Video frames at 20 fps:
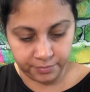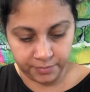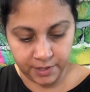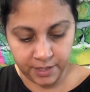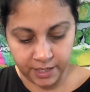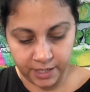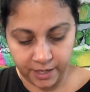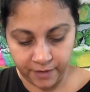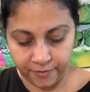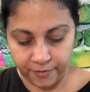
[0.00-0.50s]

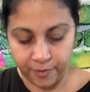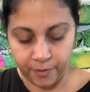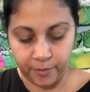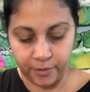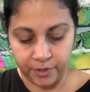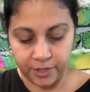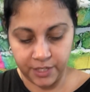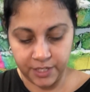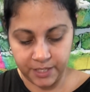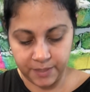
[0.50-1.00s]
like if you were
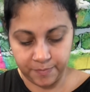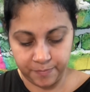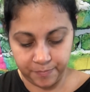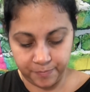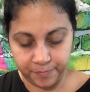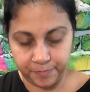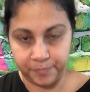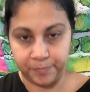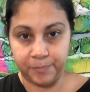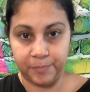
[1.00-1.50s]
just
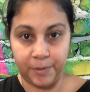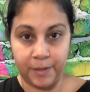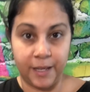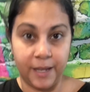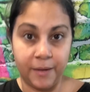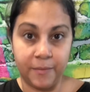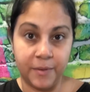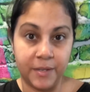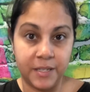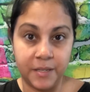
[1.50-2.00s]

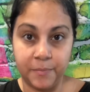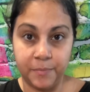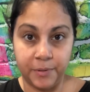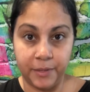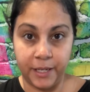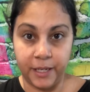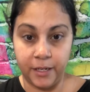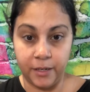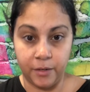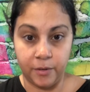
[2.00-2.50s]
playing with some
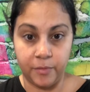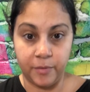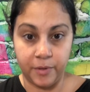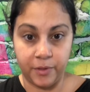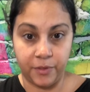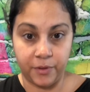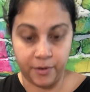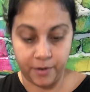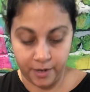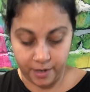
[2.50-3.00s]
Play-Doh
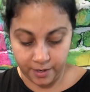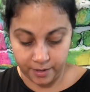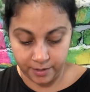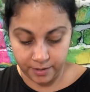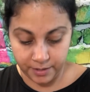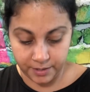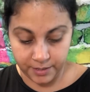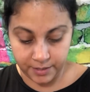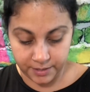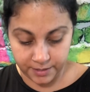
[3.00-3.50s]
with your
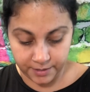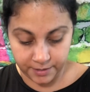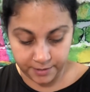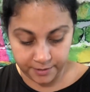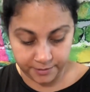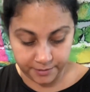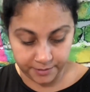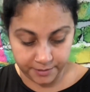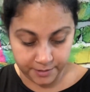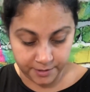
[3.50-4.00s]
kids
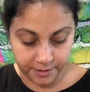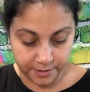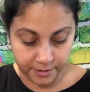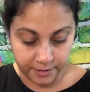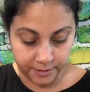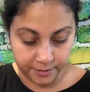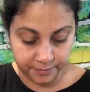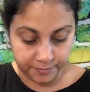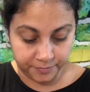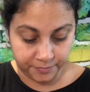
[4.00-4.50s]

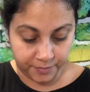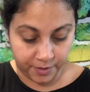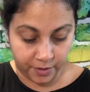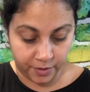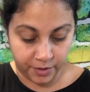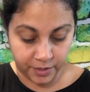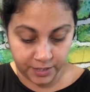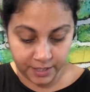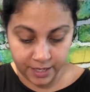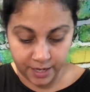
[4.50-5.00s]
or
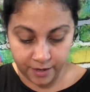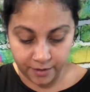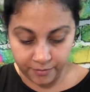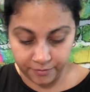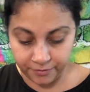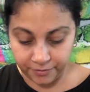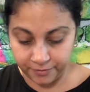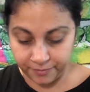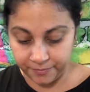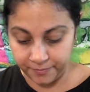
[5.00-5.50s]

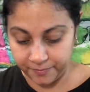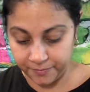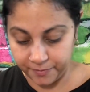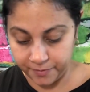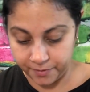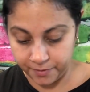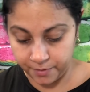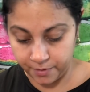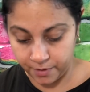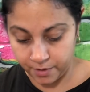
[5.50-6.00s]
yourself.
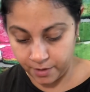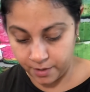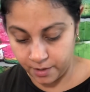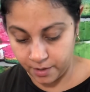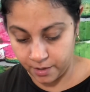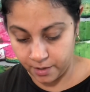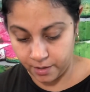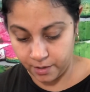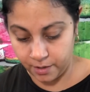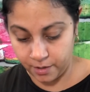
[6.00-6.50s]

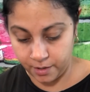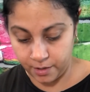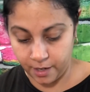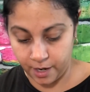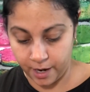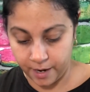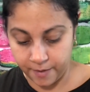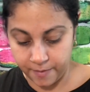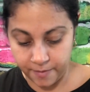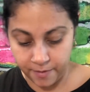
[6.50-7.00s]

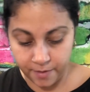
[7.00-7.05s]
Okay.